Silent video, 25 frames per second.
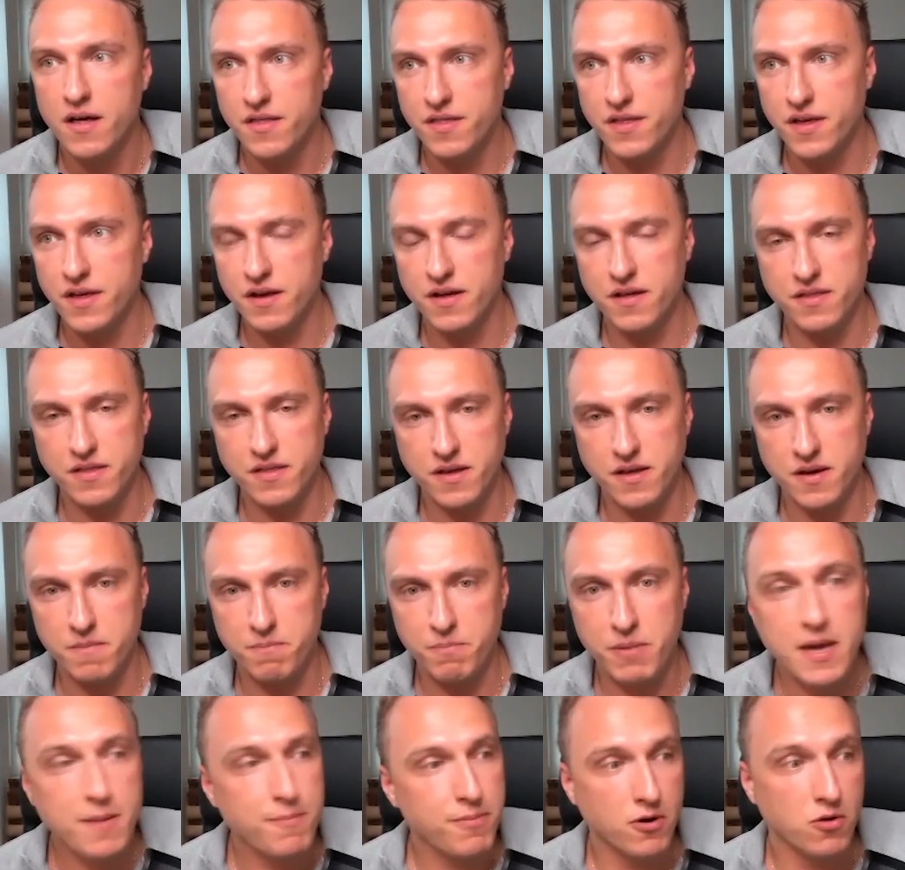the
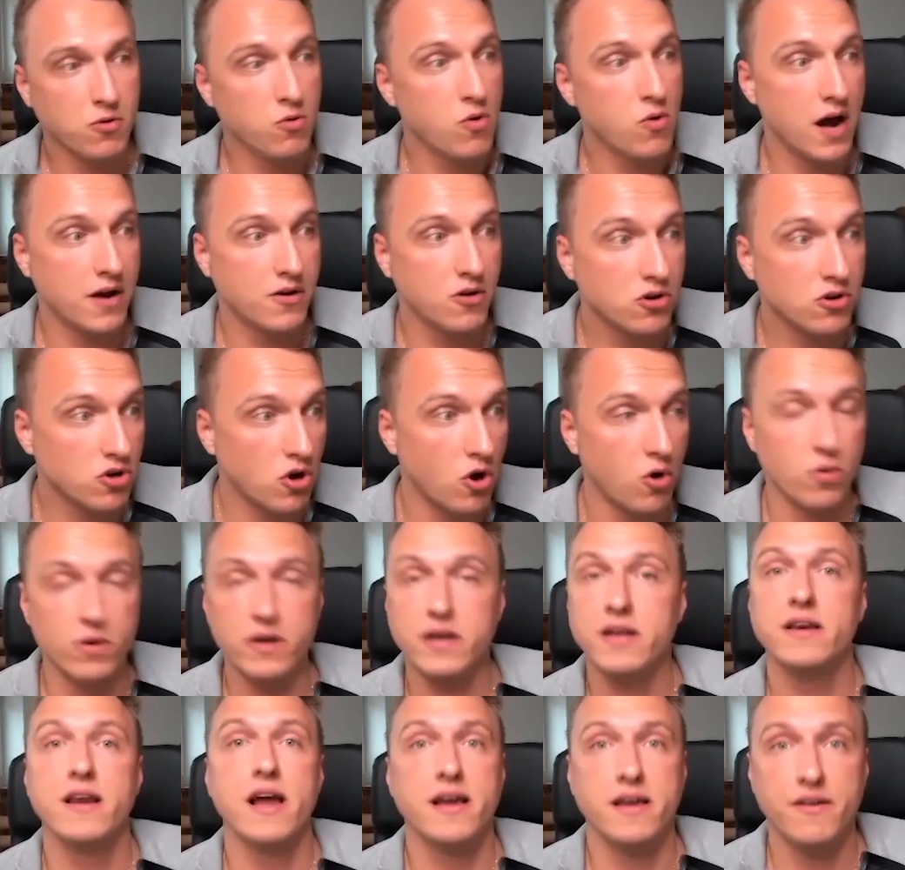people who are not
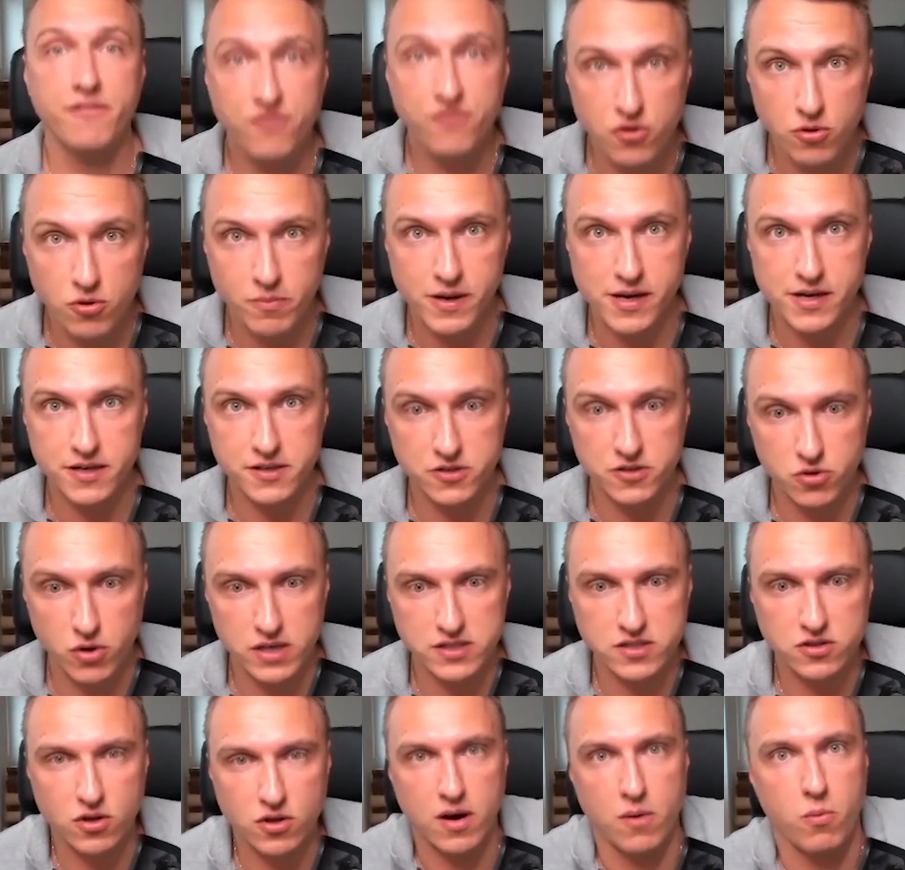owning like a few million
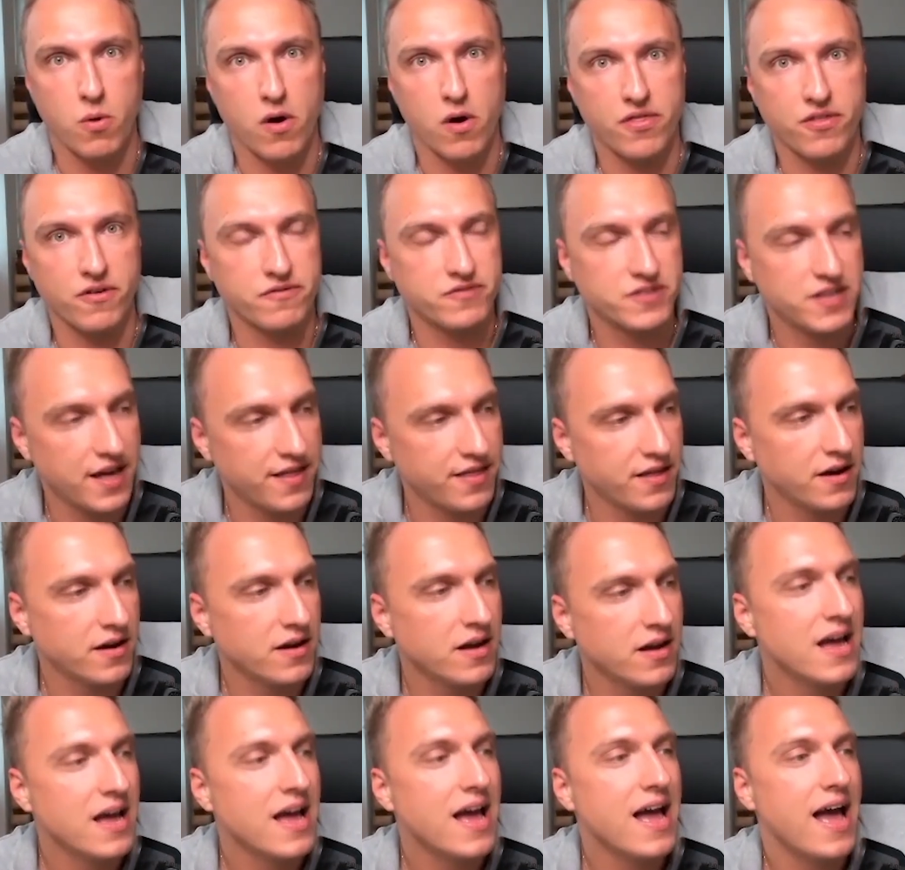US dollar worth of Tether,
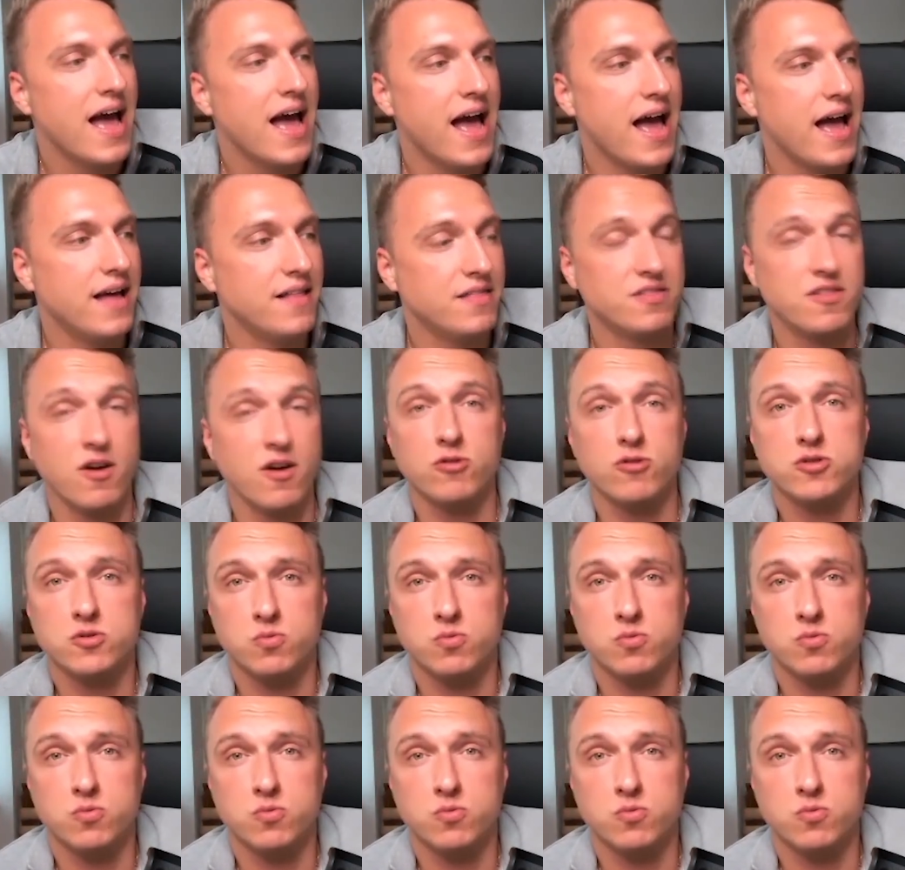and those